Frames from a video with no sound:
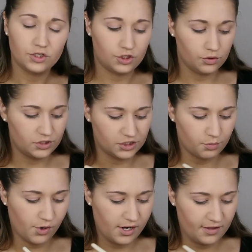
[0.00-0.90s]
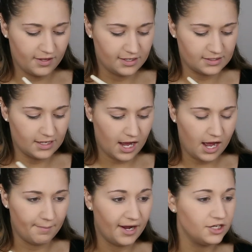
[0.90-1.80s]
too disappointed in this.
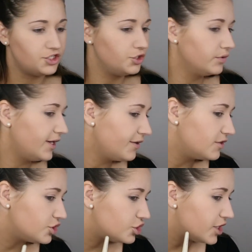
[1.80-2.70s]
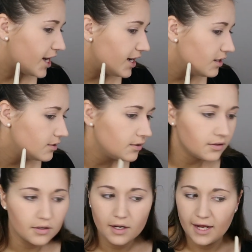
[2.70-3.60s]
I do like the shade.
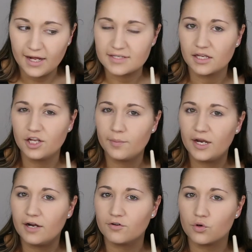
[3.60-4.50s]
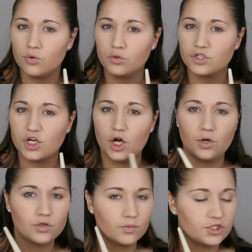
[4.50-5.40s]
It's a little bit of a cool
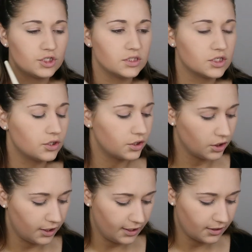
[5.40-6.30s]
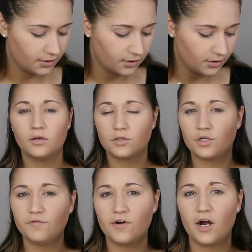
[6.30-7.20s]
tone, which is good.
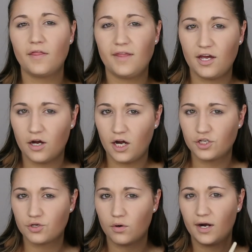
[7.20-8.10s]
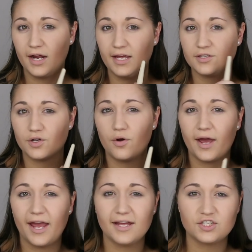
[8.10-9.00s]
So far, the contour is
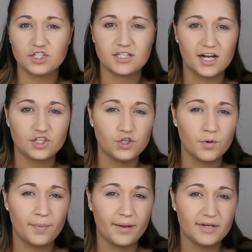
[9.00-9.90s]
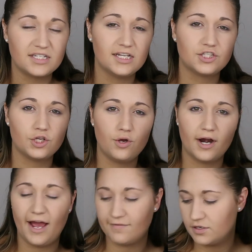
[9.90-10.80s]
okay. It's just not super pigmented, so you're
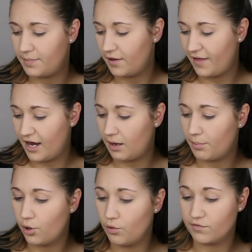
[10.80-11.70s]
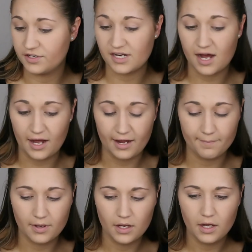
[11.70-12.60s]
gonna have to build that up over
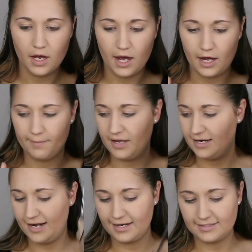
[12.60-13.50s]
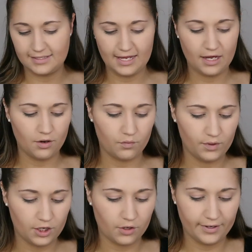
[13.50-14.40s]
time. Next thing,
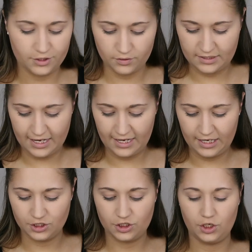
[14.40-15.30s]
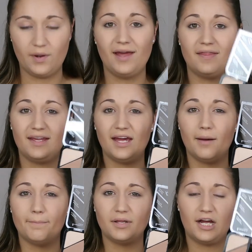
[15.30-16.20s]
we are going to dig into the
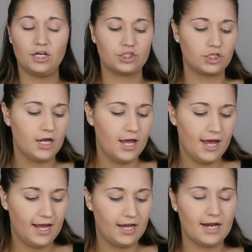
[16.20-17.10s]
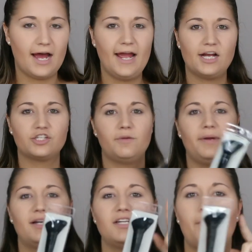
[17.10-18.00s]
blush, and I actually
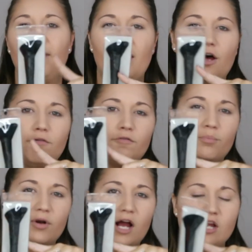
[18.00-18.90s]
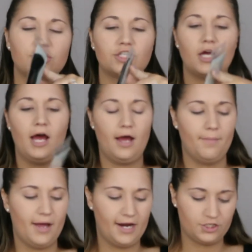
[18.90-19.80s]
picked up an e.l.f. brush.
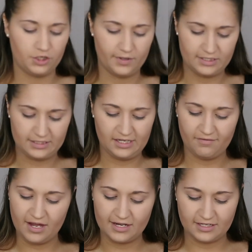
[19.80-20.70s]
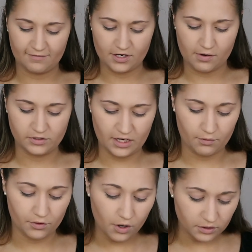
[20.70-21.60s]
I actually went to CVS after I was
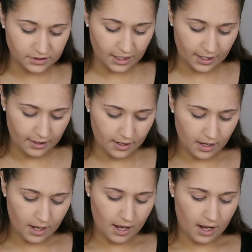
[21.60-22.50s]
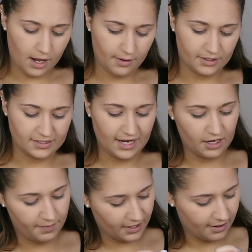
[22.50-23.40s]
done with Ulta, because I
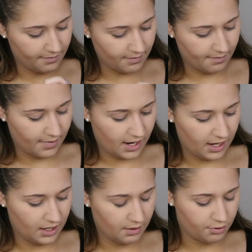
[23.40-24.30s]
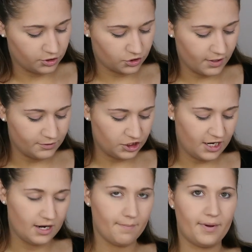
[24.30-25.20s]
had to pick up my
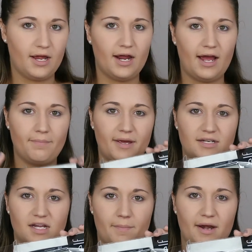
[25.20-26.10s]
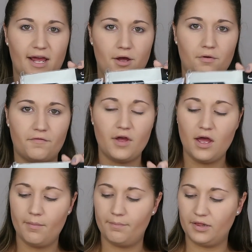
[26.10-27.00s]
prescription, but I picked up an e.l.f.
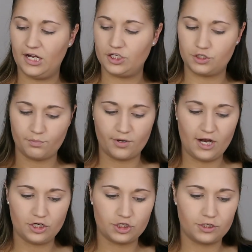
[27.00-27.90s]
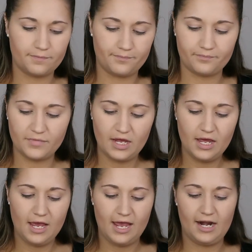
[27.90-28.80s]
blush brush,
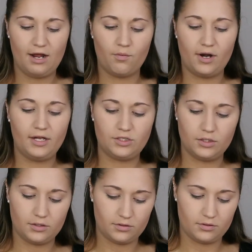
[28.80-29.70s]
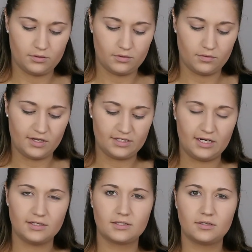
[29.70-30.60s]
and I wanted, Oh, that's
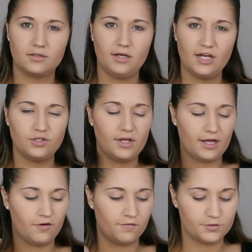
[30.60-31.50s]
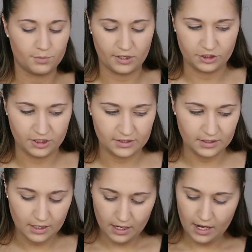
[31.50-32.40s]
nice. I do like e.l.f.'s brushes.
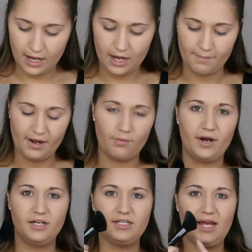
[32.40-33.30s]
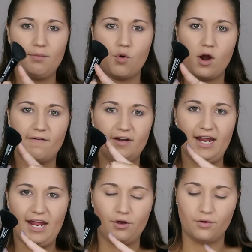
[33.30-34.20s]
I wanted a more of an
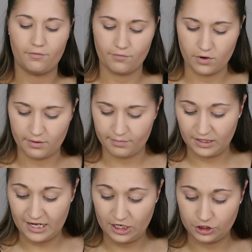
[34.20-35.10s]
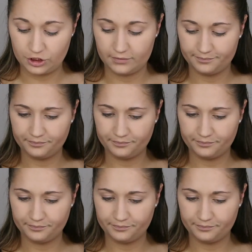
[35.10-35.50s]
angle for blush.